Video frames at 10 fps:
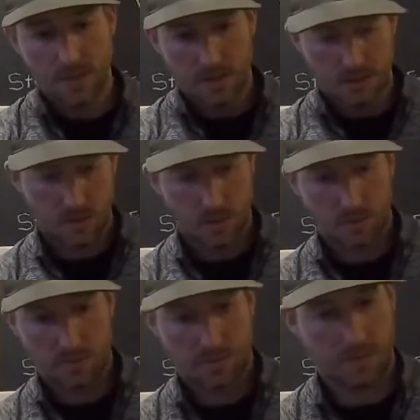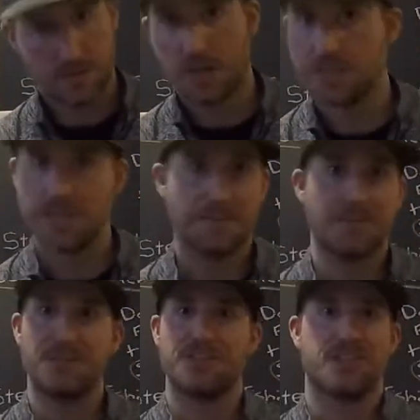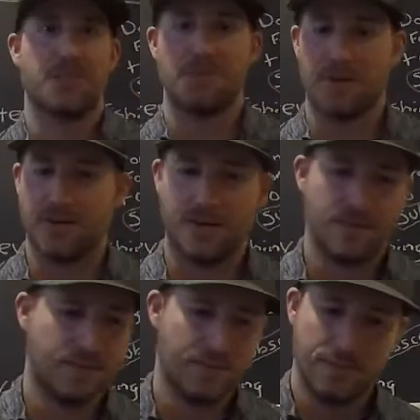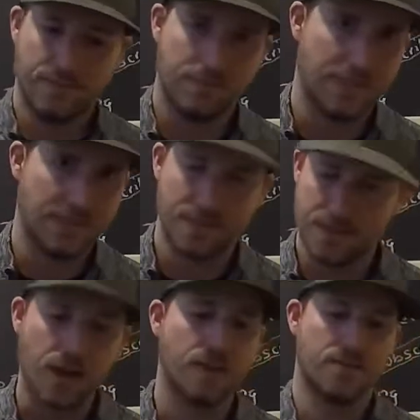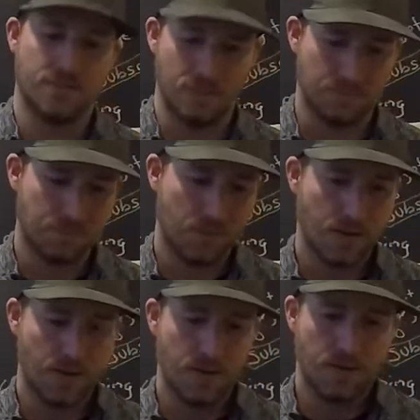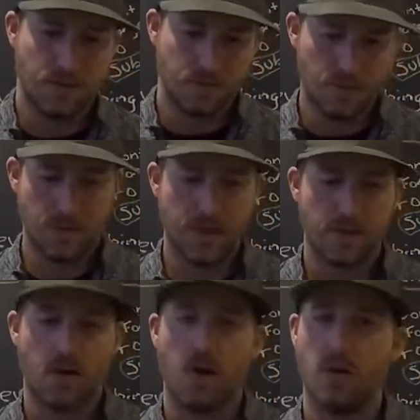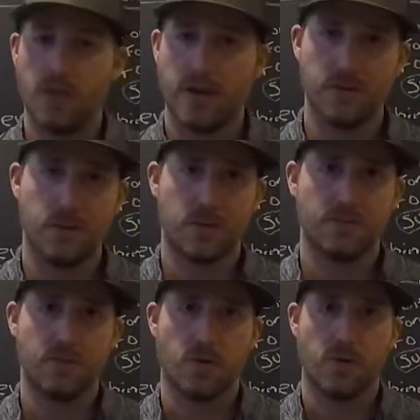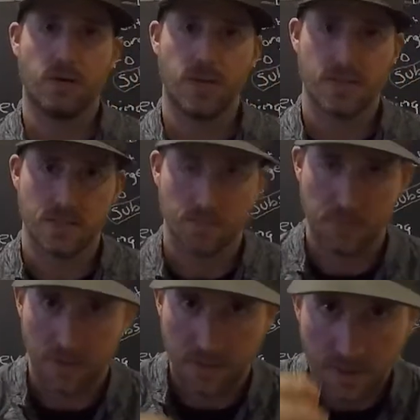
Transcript: So there's tons of different hooks on the market. Tons of them. Really, all that you're looking for is something